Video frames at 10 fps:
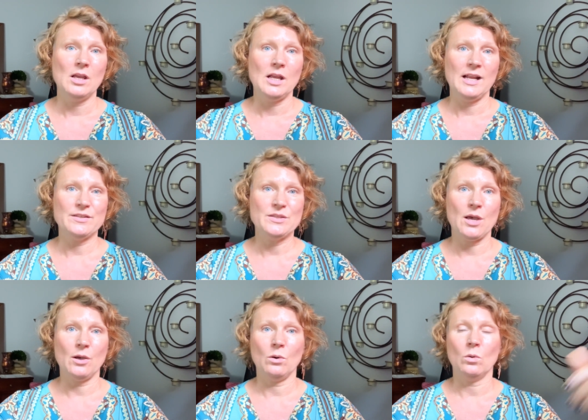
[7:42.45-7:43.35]
And
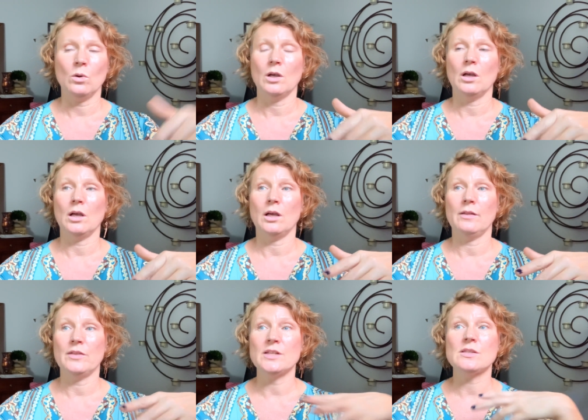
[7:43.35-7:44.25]
so
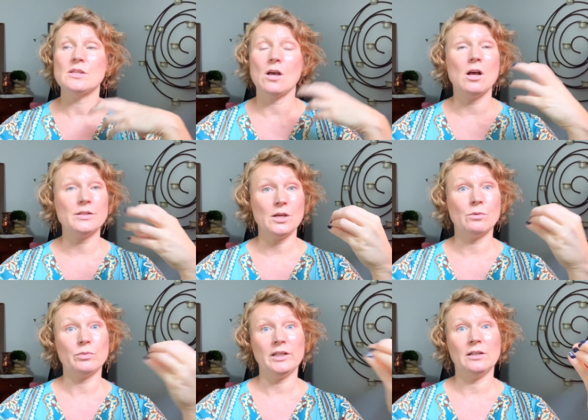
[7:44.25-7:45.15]
this also
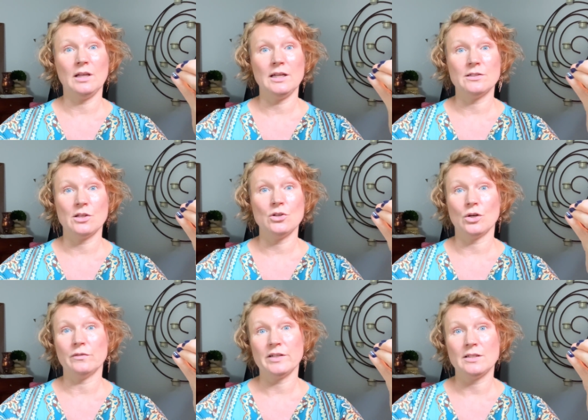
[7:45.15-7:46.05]
regulates the
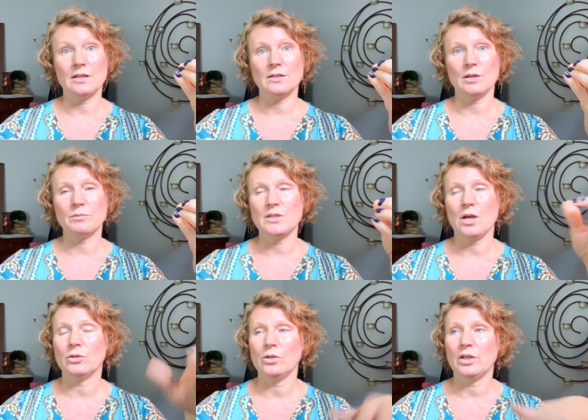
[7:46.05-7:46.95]
nervous system.
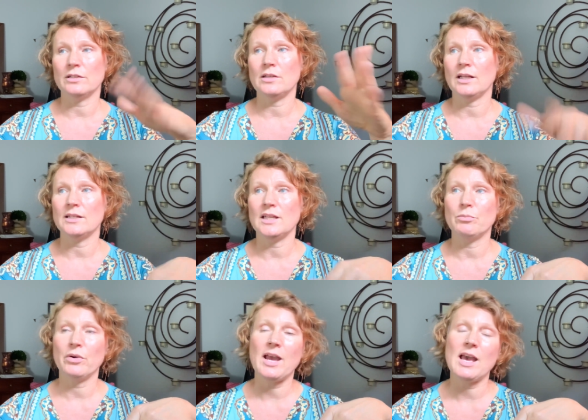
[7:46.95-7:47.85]
So you can take a deep
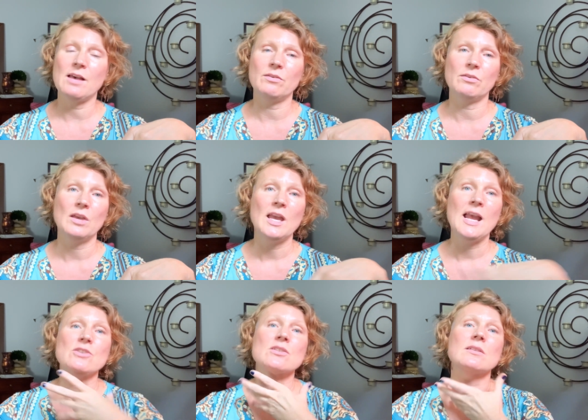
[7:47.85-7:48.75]
breath
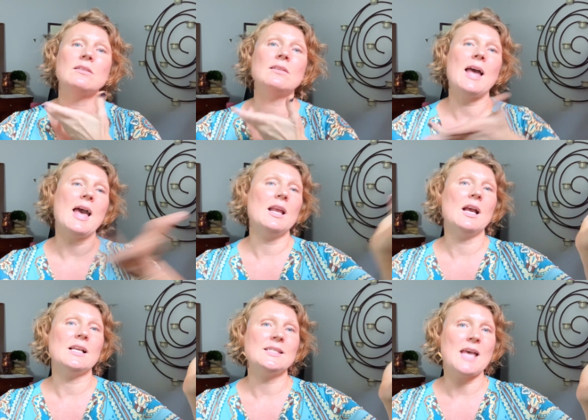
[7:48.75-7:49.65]
and just let
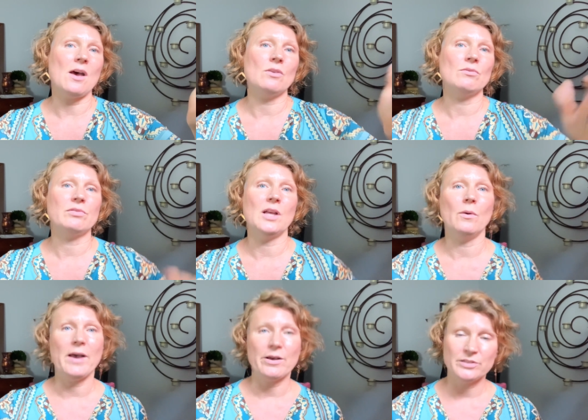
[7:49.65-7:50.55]
a sound flow
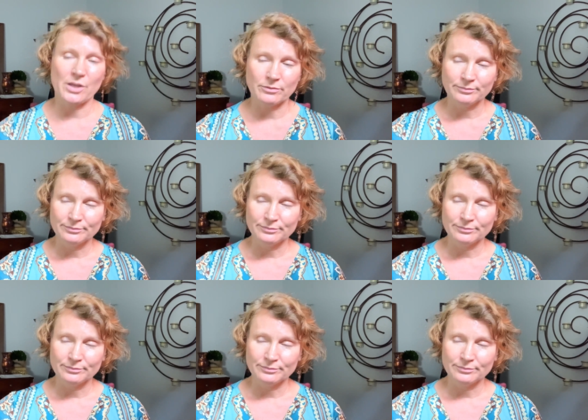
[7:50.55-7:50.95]
out. So